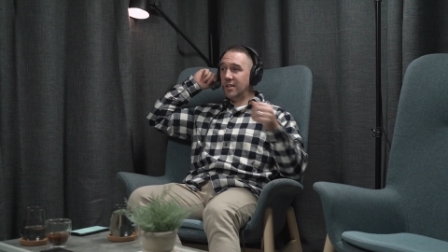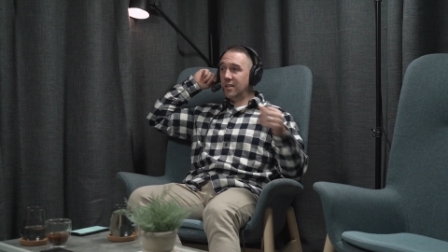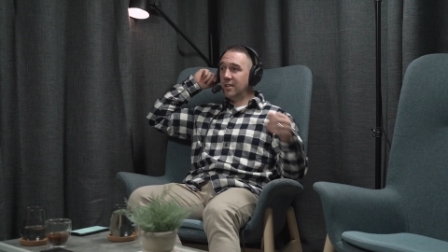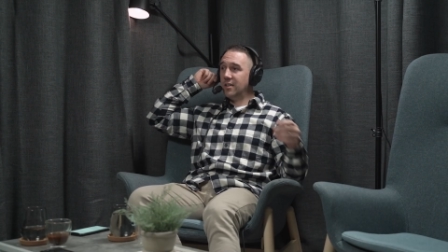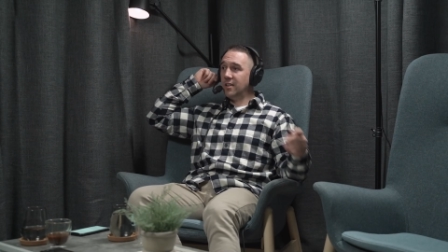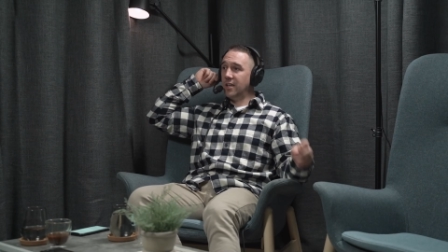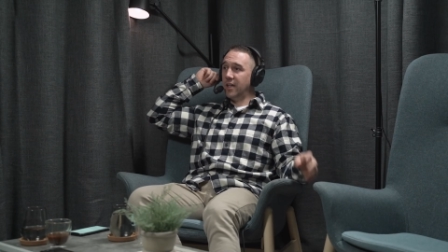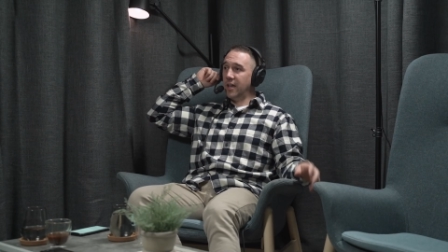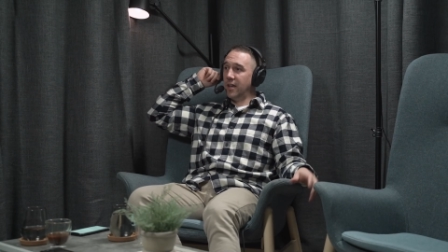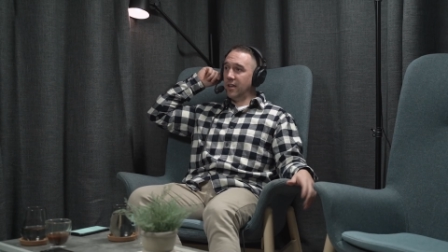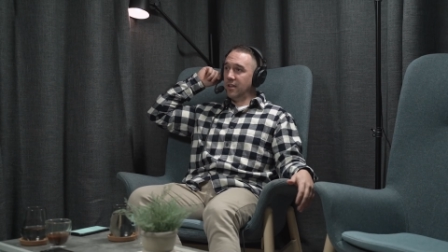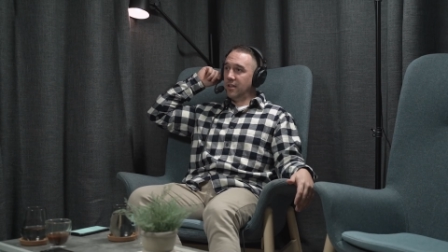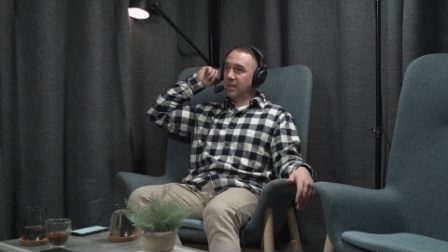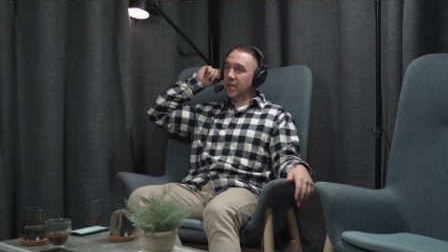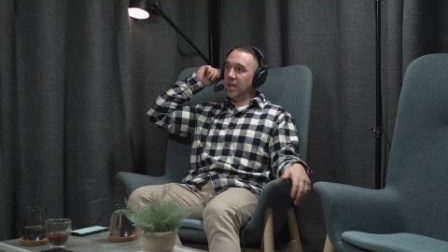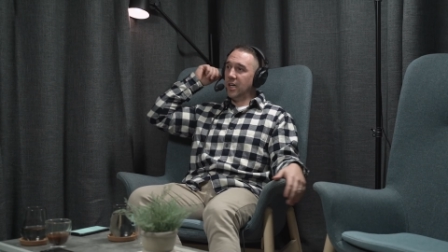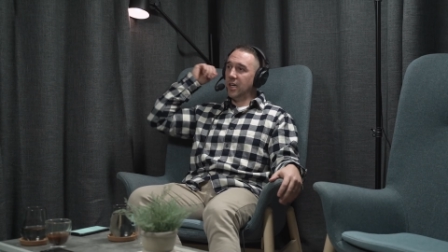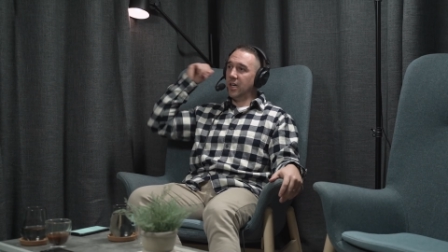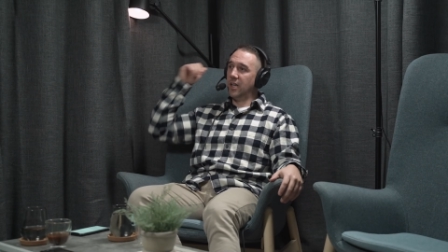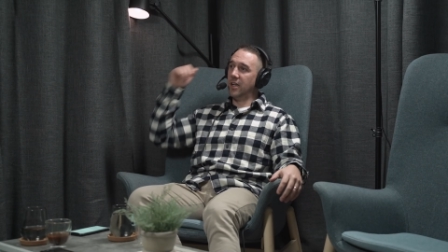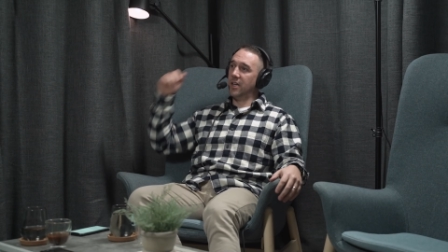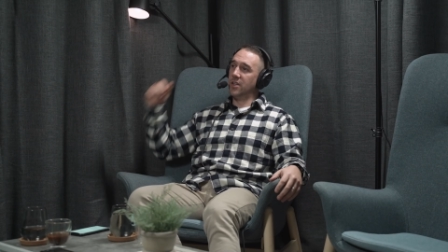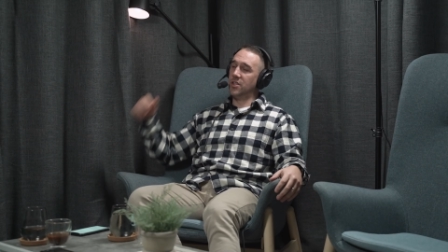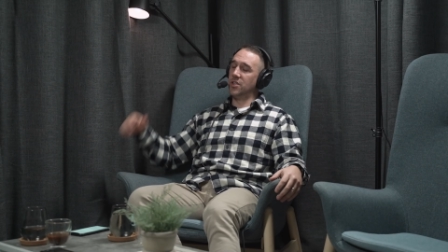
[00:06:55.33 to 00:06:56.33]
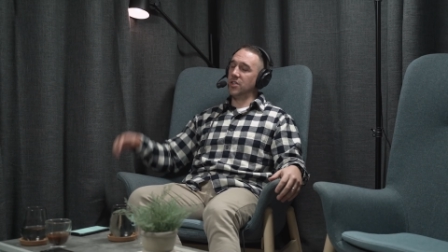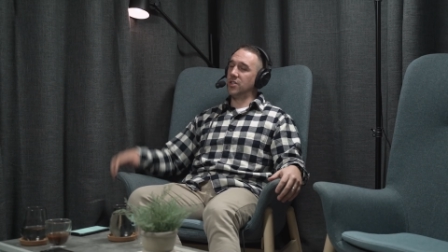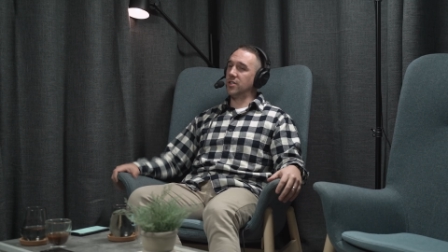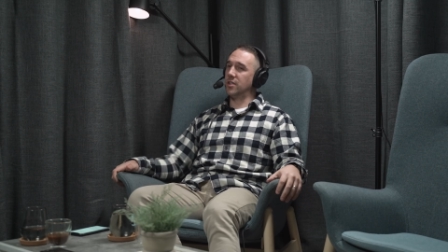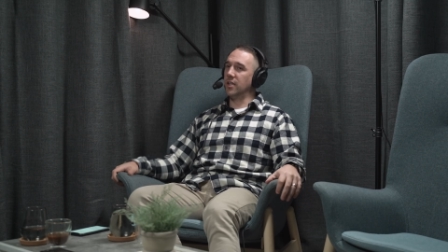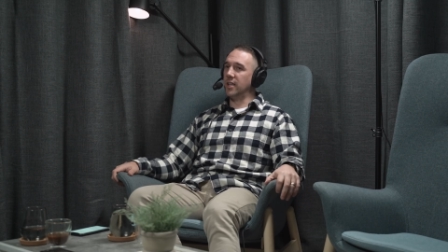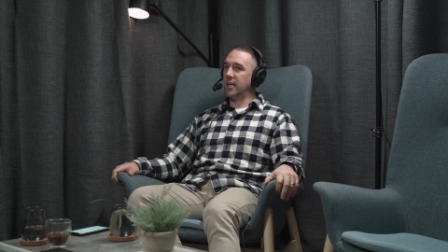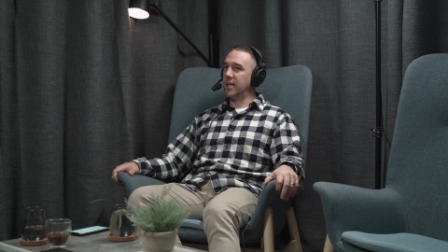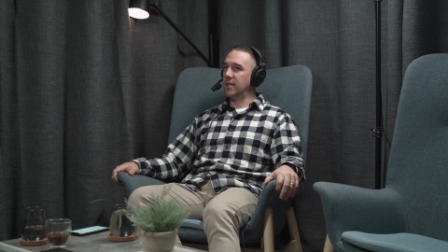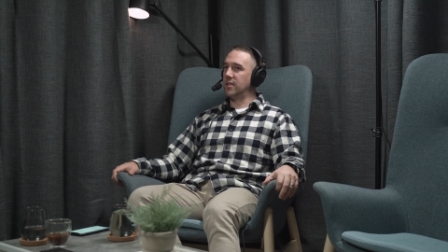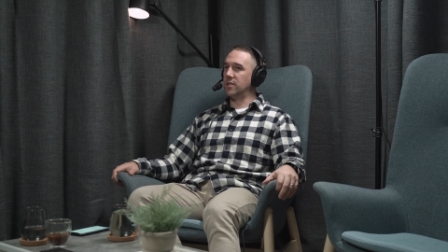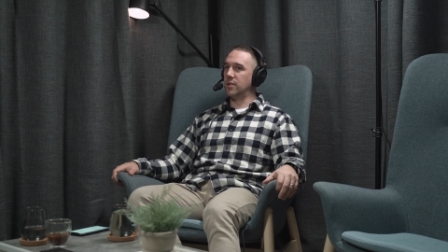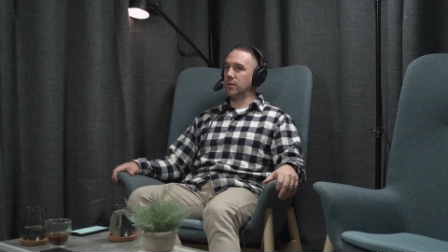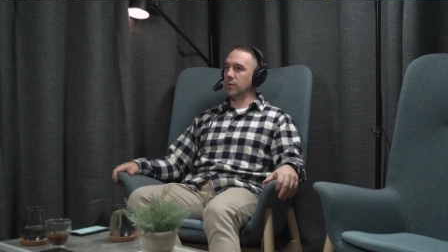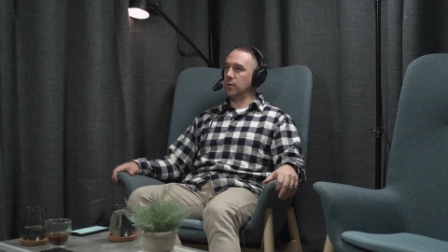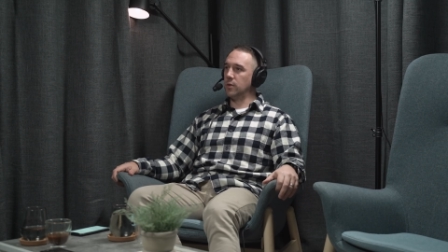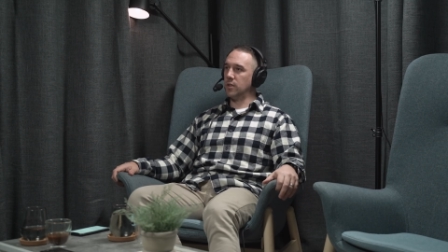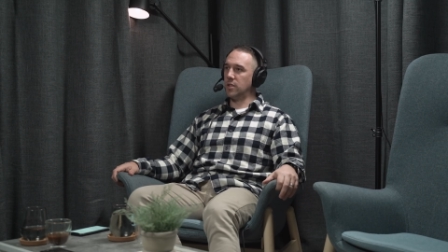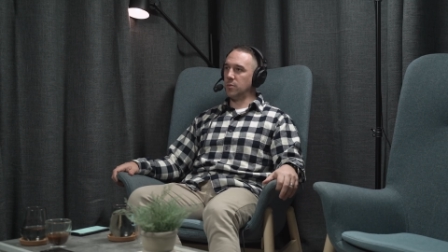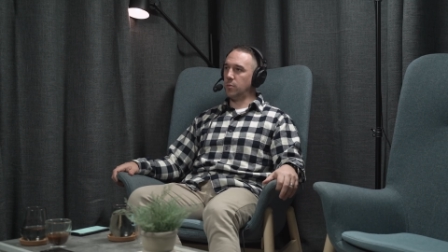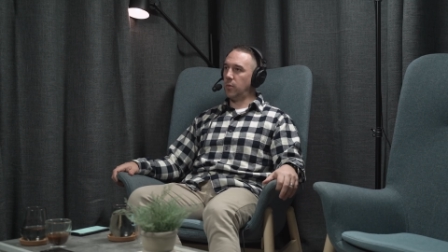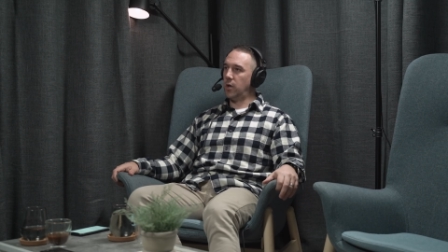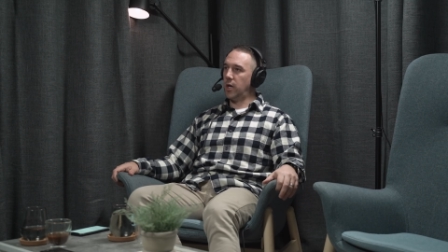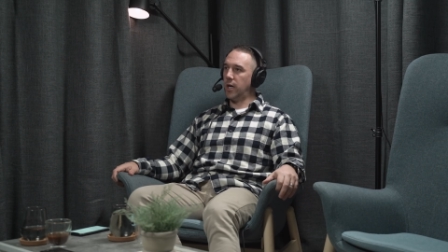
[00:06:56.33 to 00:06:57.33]
Yeah. Yeah. And it just leads to a
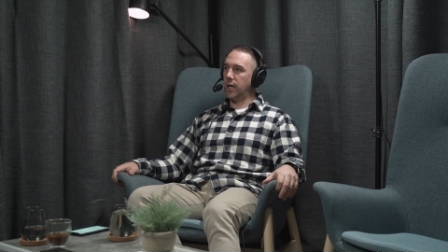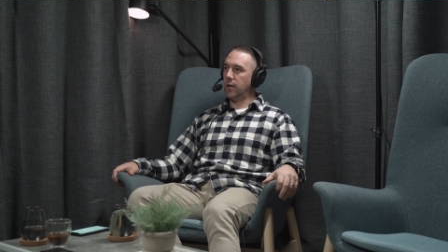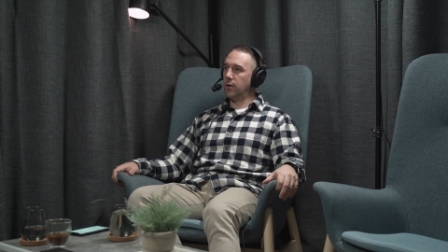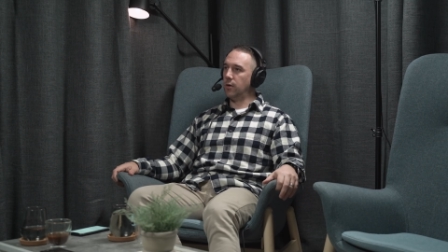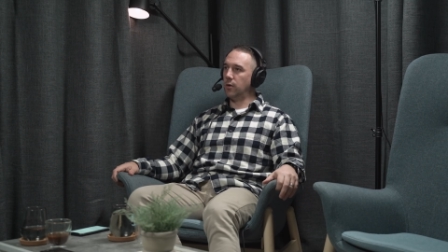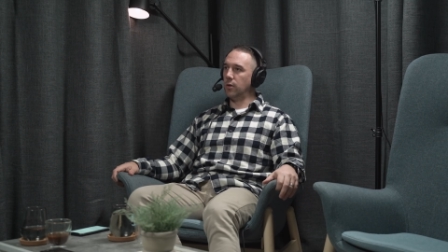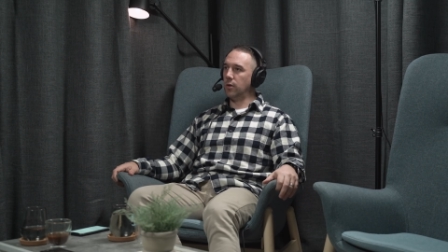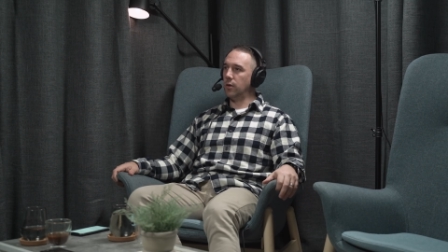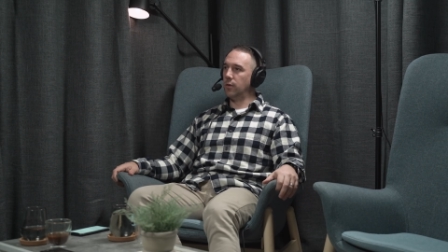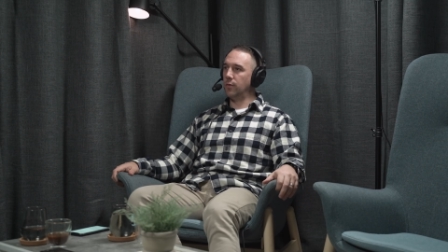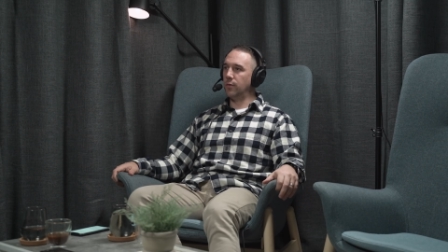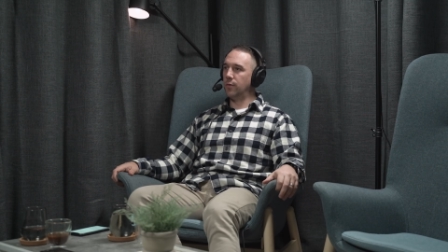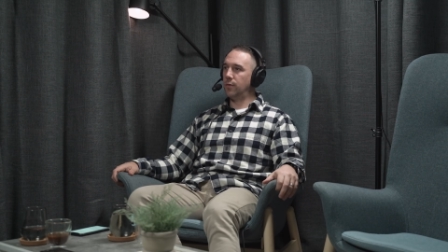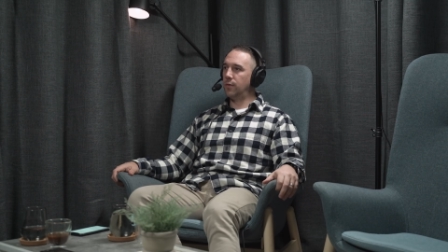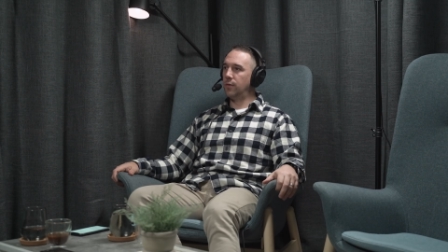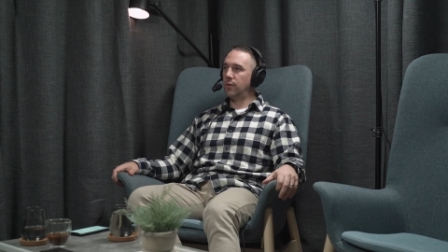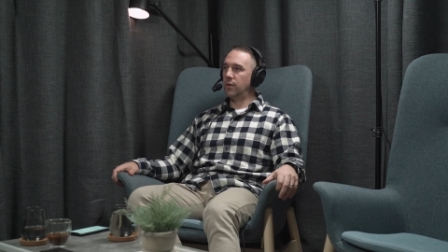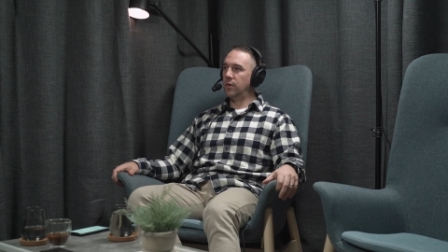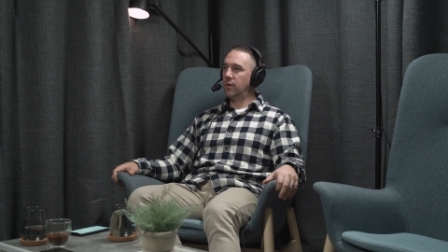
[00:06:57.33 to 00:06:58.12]
spiral of.